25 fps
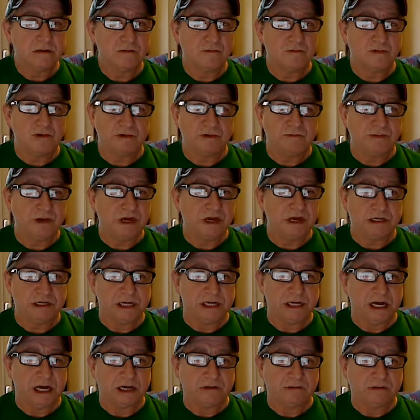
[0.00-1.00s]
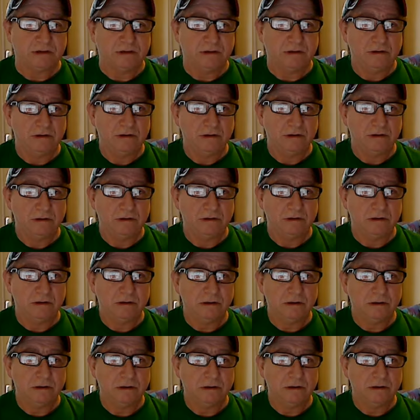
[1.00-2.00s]
was being sexual
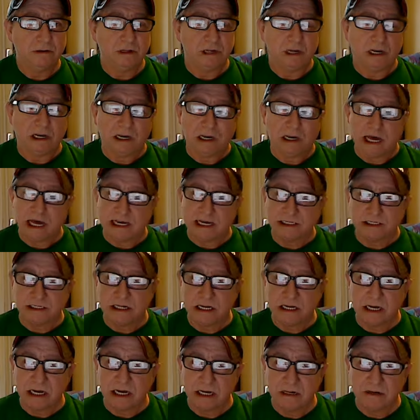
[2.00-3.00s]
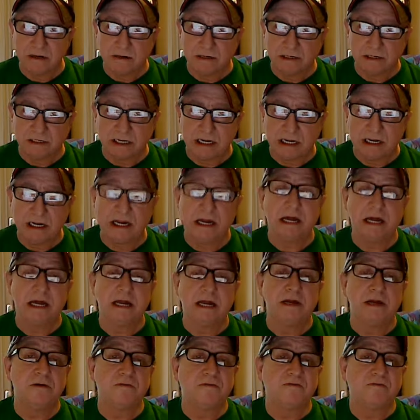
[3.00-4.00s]
the last thing I do is that,
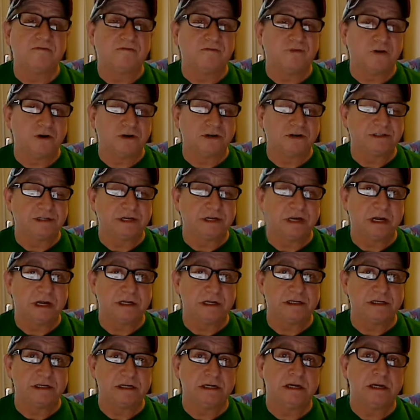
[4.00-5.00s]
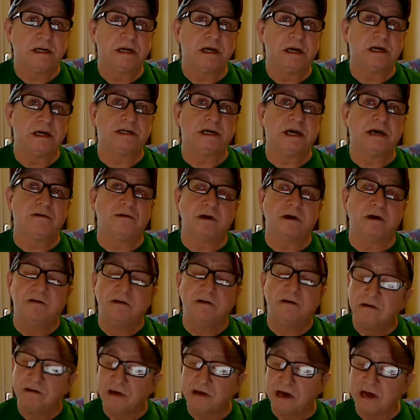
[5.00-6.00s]
and the first thing is is how I
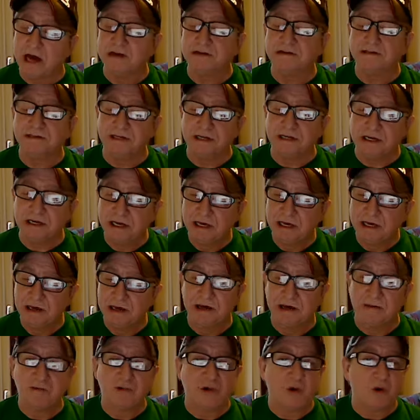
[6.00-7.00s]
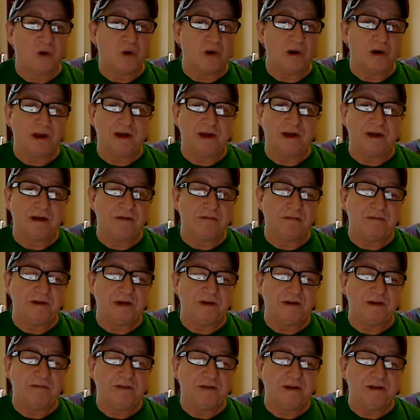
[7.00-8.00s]
actually am caught. I,
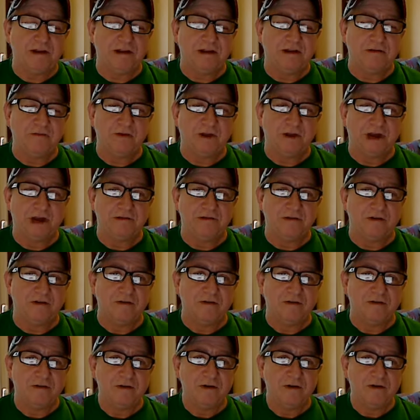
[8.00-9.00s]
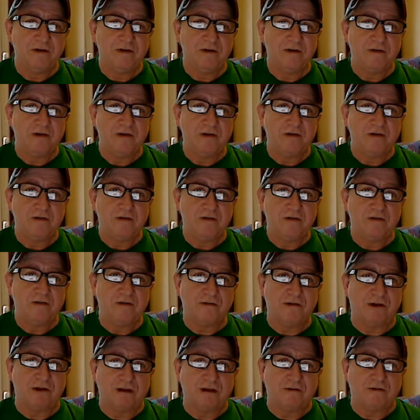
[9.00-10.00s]
I see it in religions.
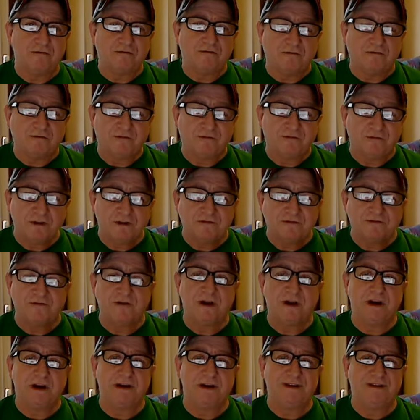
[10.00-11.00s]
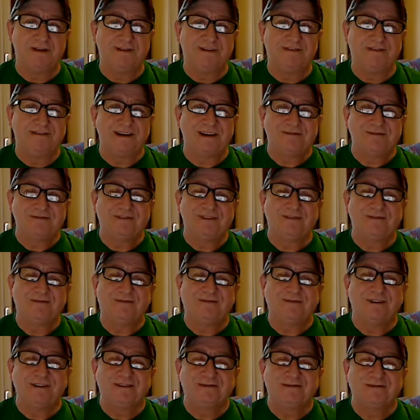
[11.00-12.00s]
They're like frustrated, sexually
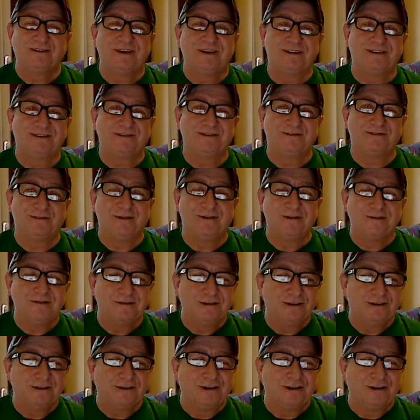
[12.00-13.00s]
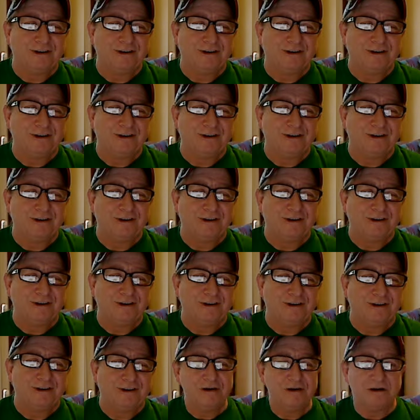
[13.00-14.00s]
frustrated. So all their little laws
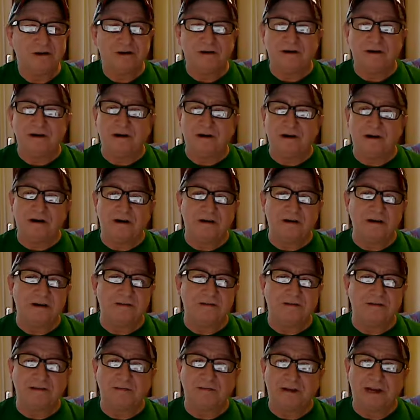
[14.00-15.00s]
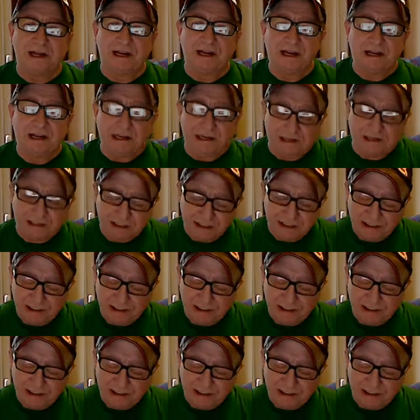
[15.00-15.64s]
all have some kind of little